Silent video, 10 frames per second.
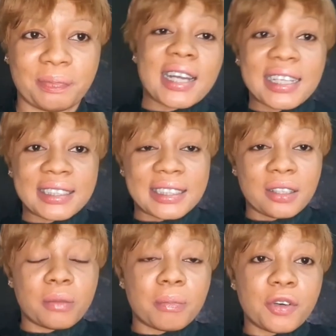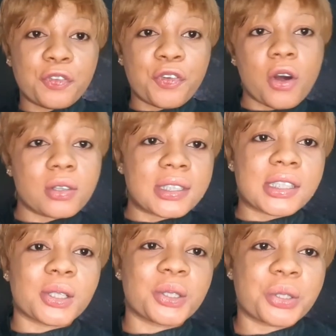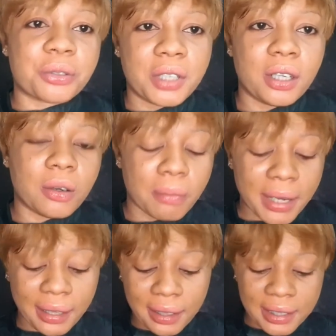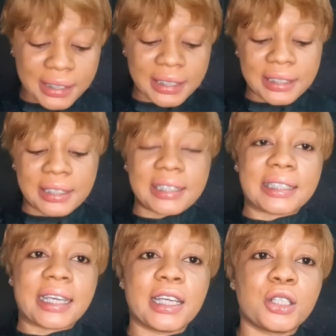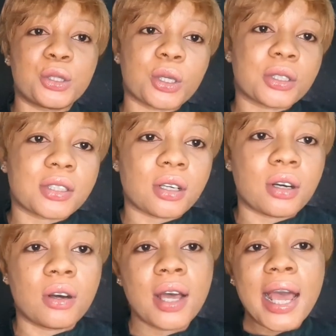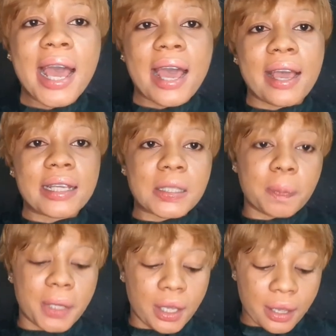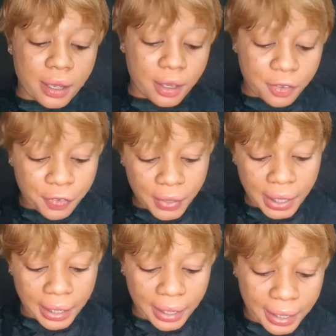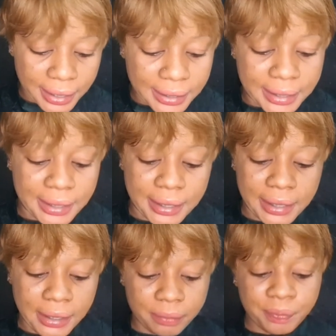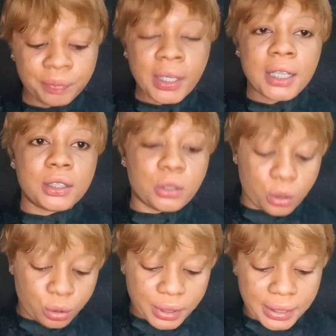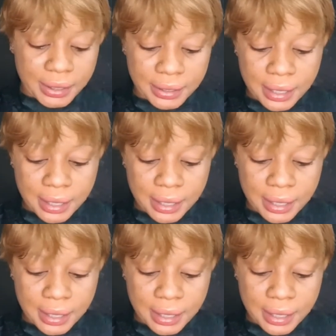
Guys, the number 4th sunscreen on my list is the Skin Doctor SPF 80. So this is